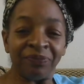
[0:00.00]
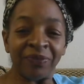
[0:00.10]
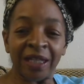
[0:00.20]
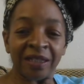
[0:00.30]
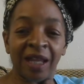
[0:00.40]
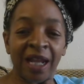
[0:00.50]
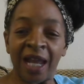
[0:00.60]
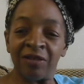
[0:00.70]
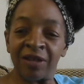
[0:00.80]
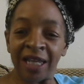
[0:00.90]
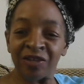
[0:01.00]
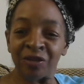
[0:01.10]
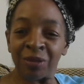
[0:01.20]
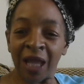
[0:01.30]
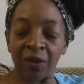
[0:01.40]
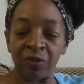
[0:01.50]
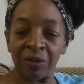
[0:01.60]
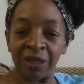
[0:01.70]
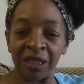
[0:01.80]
That's not how you catch a black woman.